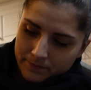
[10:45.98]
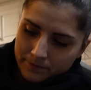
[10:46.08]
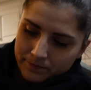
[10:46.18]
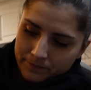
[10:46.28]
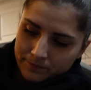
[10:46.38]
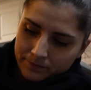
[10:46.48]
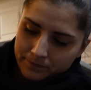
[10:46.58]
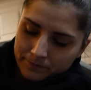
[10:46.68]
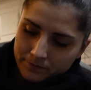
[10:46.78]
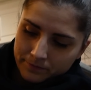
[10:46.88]

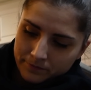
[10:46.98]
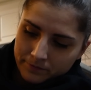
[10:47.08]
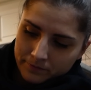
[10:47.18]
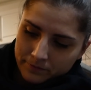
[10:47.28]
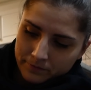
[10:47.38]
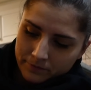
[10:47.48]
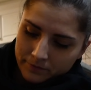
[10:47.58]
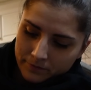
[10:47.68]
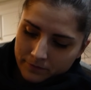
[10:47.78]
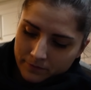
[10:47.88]

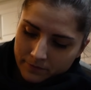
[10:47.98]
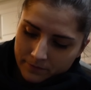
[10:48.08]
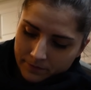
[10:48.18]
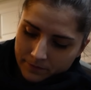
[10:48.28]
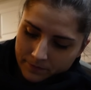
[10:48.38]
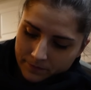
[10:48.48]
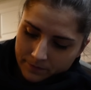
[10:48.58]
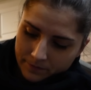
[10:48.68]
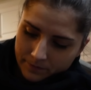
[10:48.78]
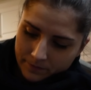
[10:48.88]

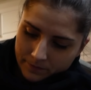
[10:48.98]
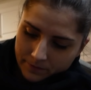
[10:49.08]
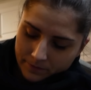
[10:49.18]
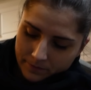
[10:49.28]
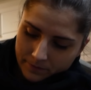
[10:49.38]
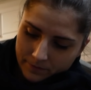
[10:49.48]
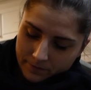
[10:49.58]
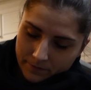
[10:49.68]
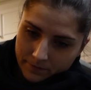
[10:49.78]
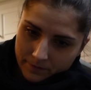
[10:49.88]

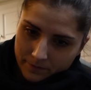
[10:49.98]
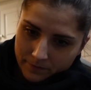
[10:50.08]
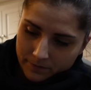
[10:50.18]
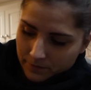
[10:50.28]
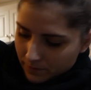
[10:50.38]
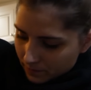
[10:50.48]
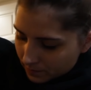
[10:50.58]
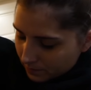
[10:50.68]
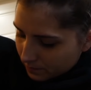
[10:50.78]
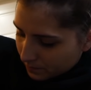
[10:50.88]

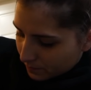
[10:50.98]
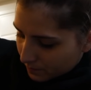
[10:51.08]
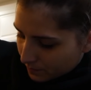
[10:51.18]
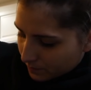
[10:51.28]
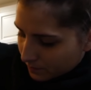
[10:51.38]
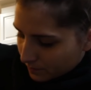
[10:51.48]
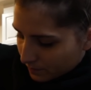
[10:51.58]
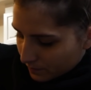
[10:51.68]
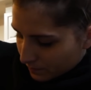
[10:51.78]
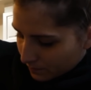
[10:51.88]

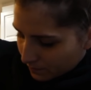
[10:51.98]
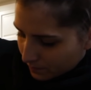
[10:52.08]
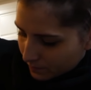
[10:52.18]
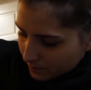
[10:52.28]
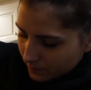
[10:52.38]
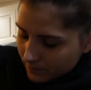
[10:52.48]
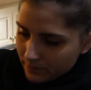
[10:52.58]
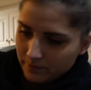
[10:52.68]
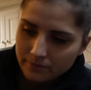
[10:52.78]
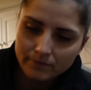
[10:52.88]

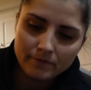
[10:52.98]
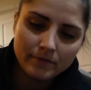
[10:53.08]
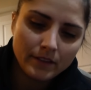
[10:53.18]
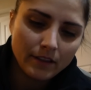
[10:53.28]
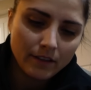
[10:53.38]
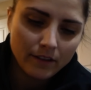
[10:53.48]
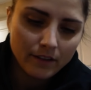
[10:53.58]
Nothing is said.